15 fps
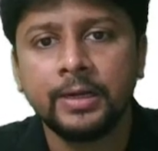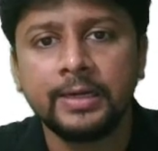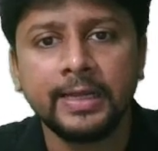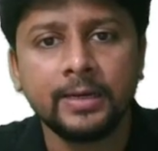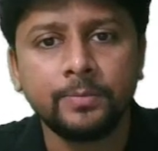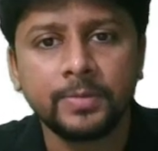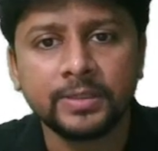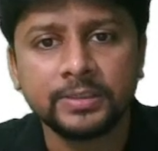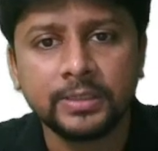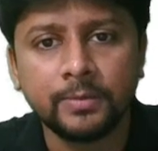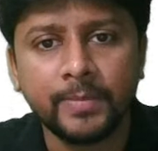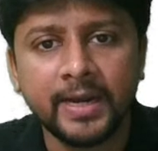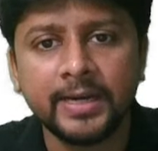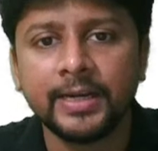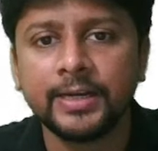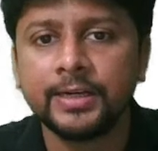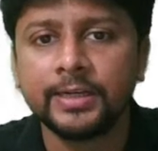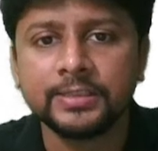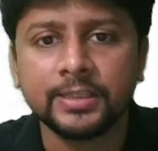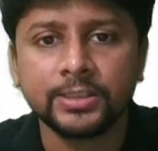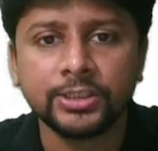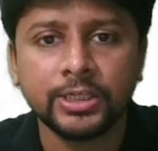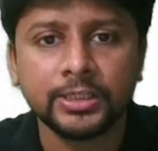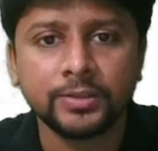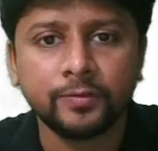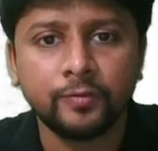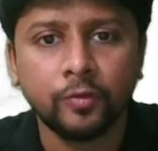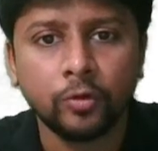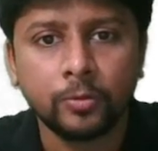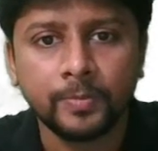10% mandatory surcharge,
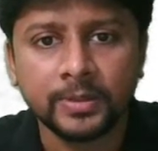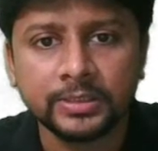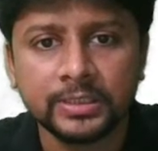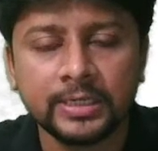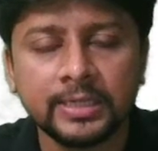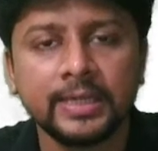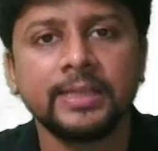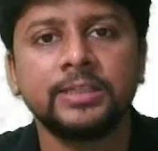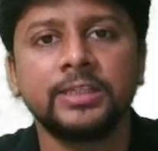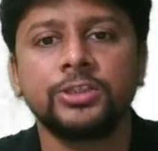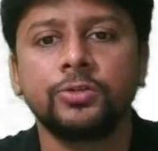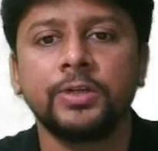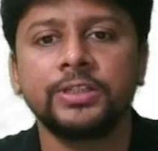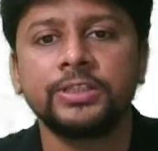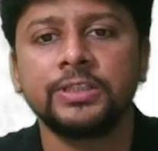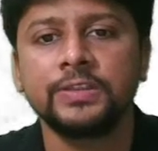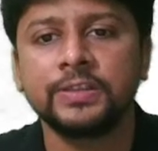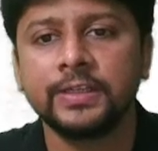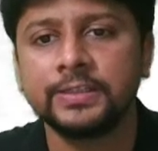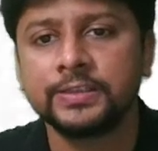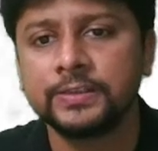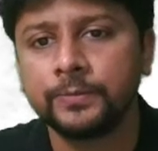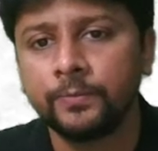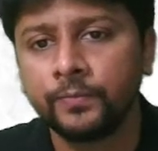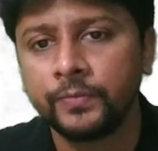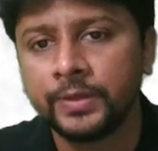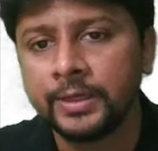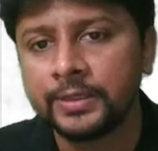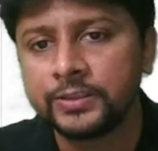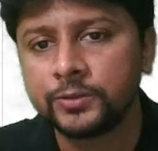4% health education cess.
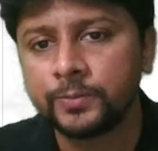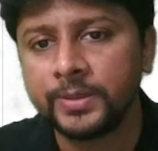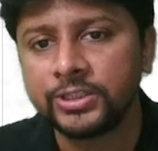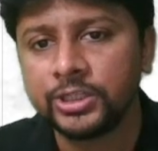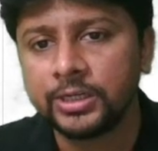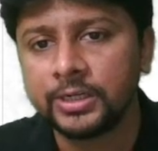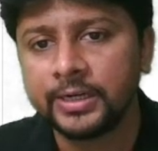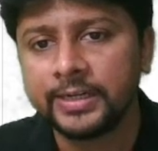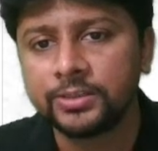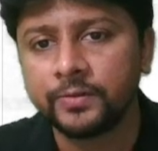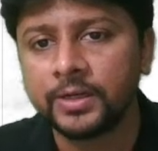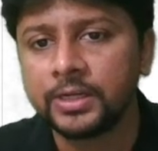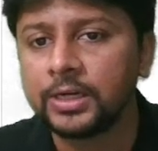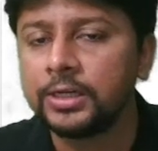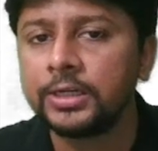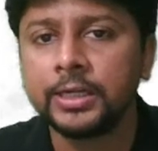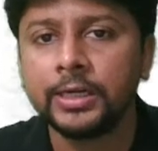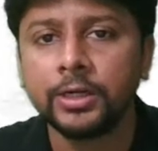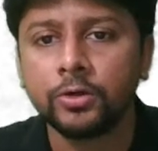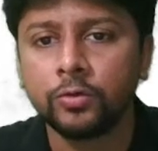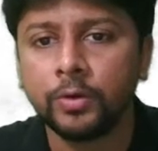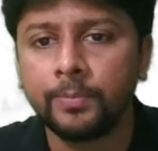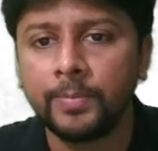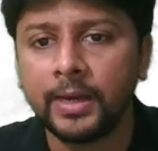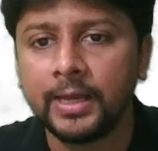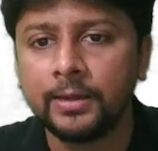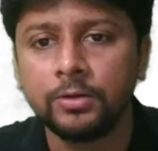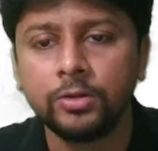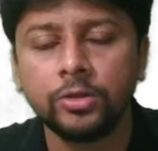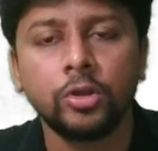Special rates will continue to
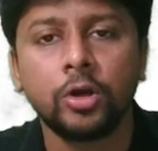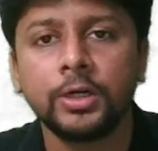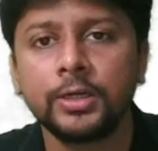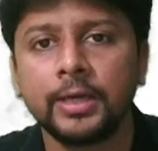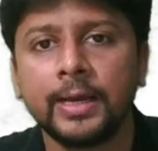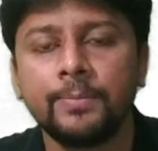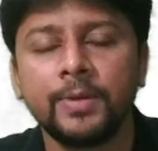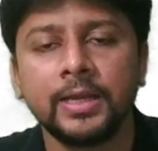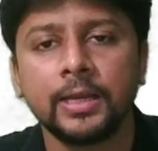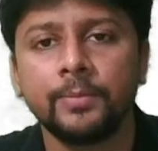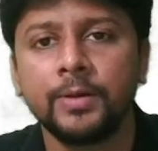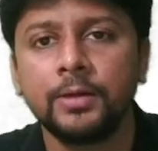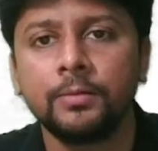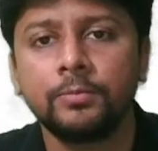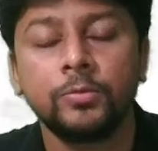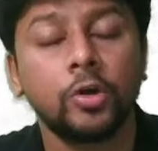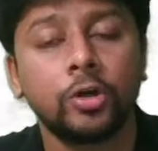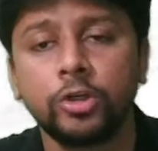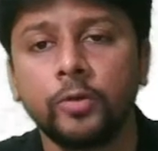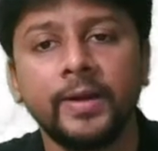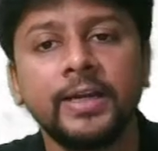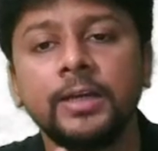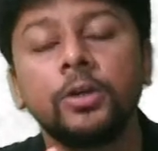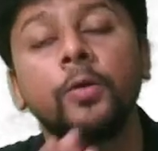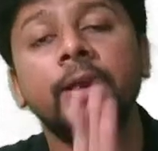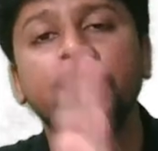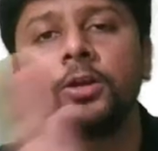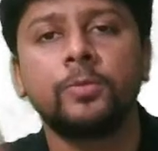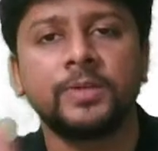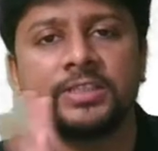apply, not applicable, not
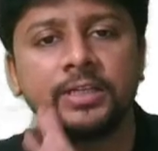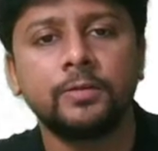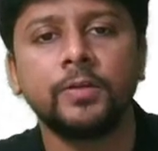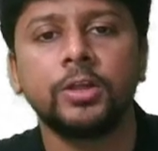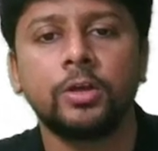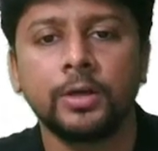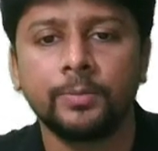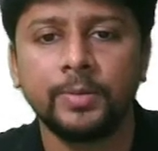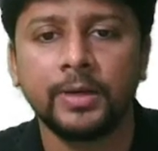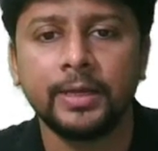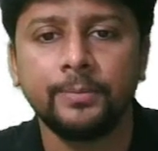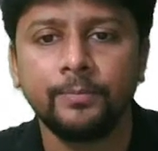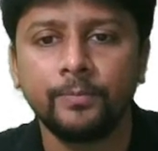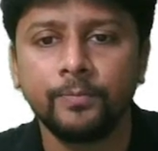22% will not apply.